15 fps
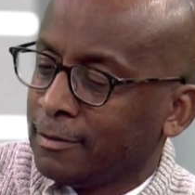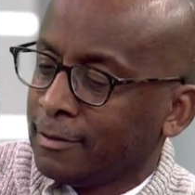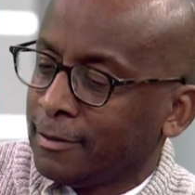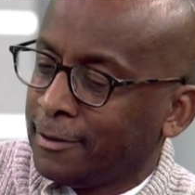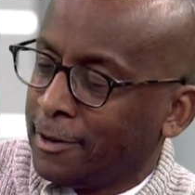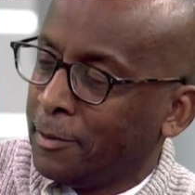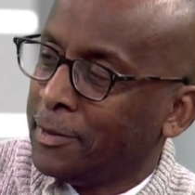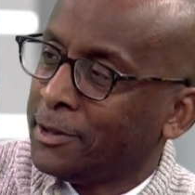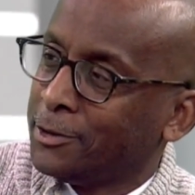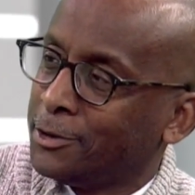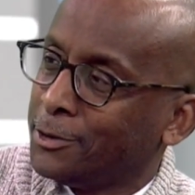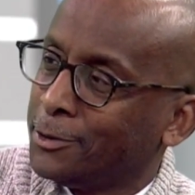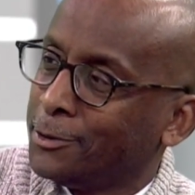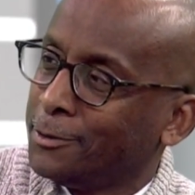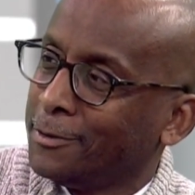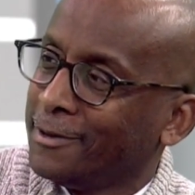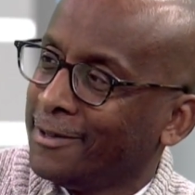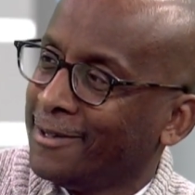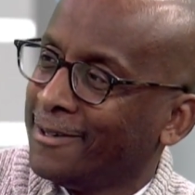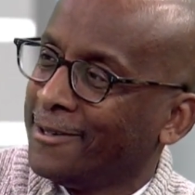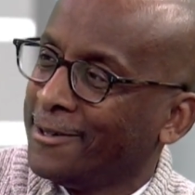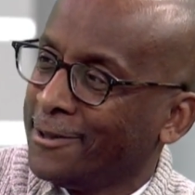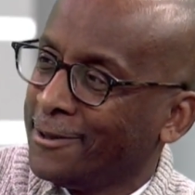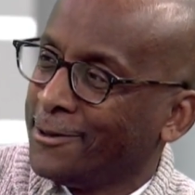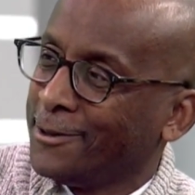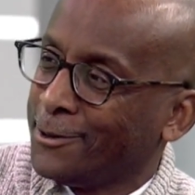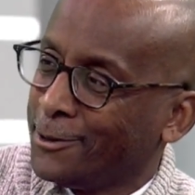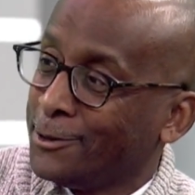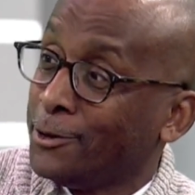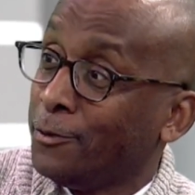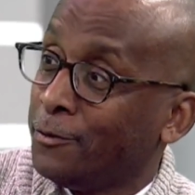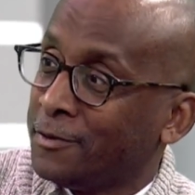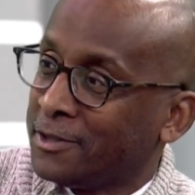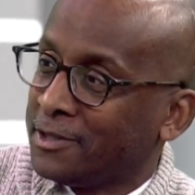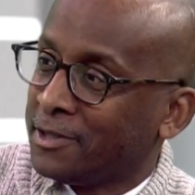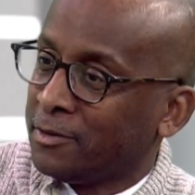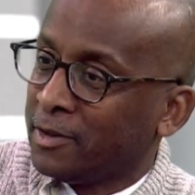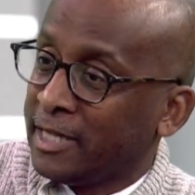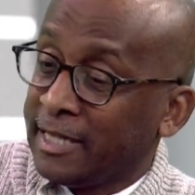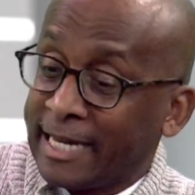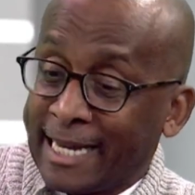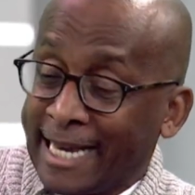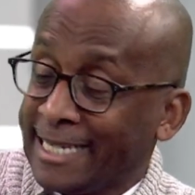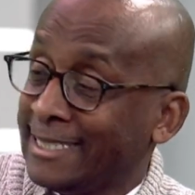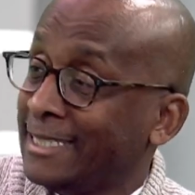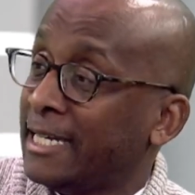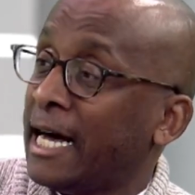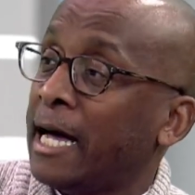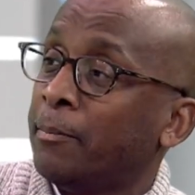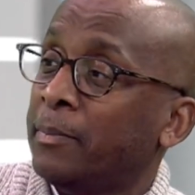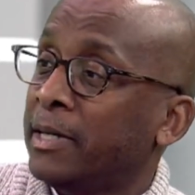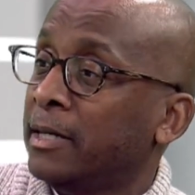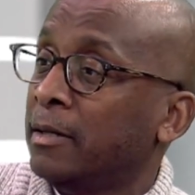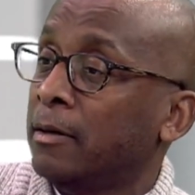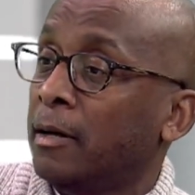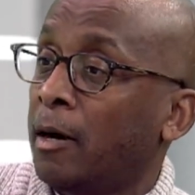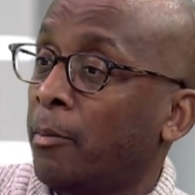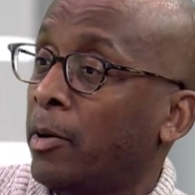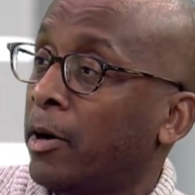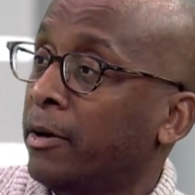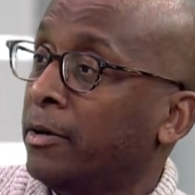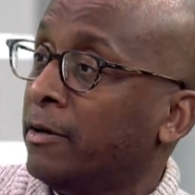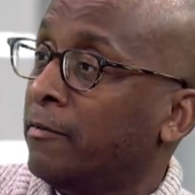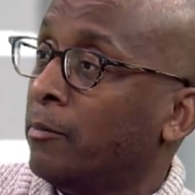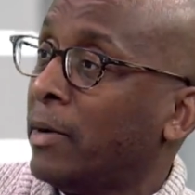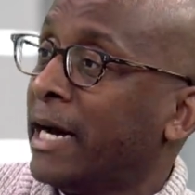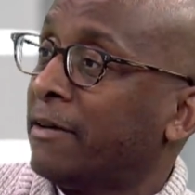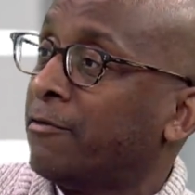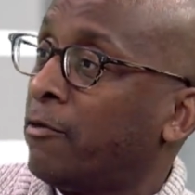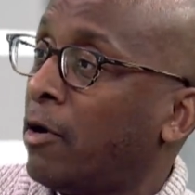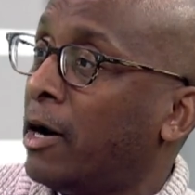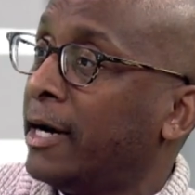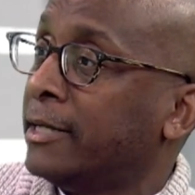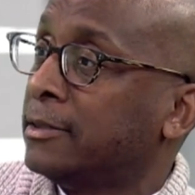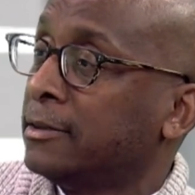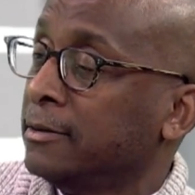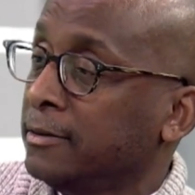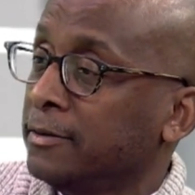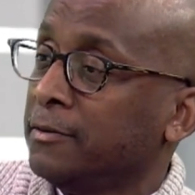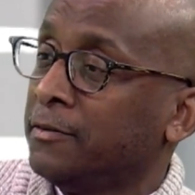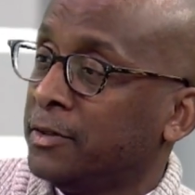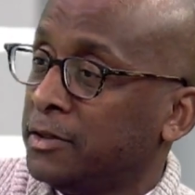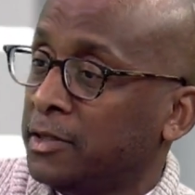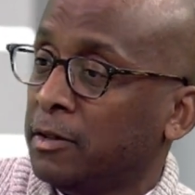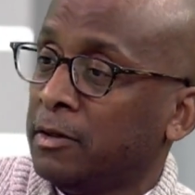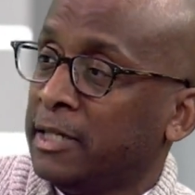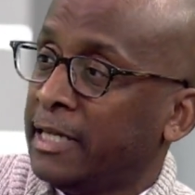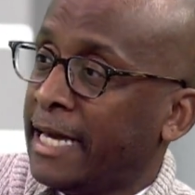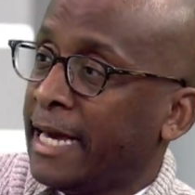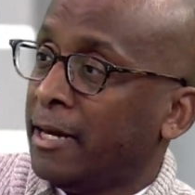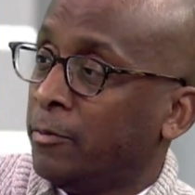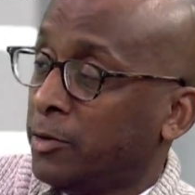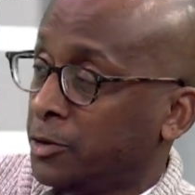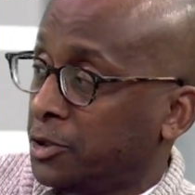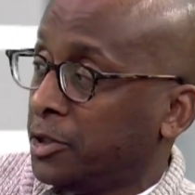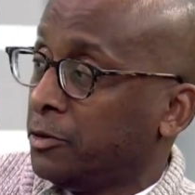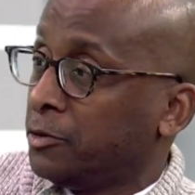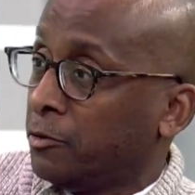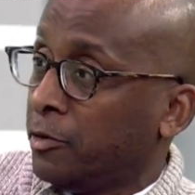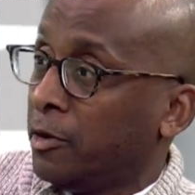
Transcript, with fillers: coming to your new facility that has not been a part of Mike Fry's facility, mm-hmm. Animal Shelter